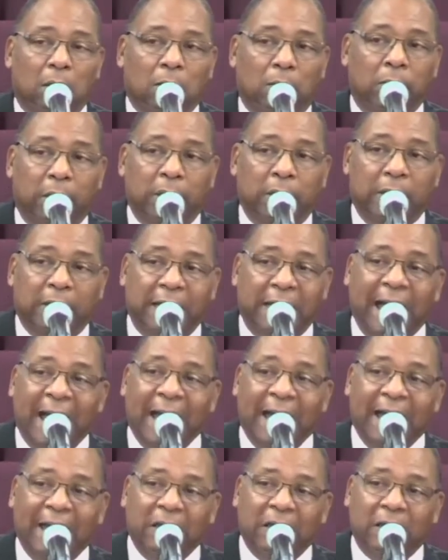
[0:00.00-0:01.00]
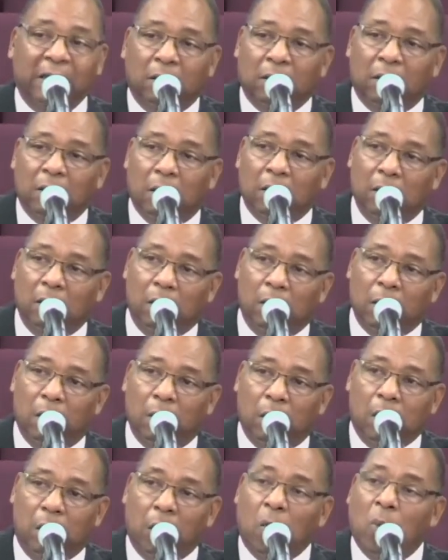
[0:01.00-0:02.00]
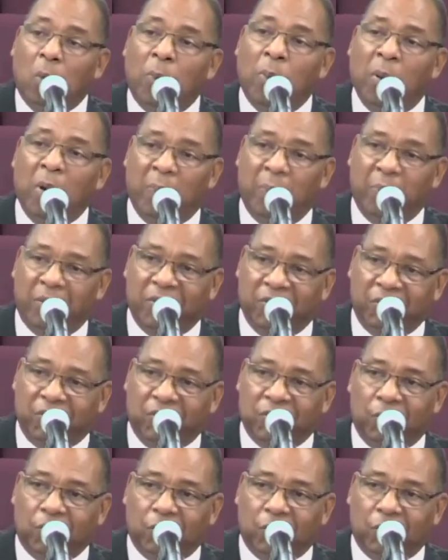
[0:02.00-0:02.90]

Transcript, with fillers: but he died on purpose.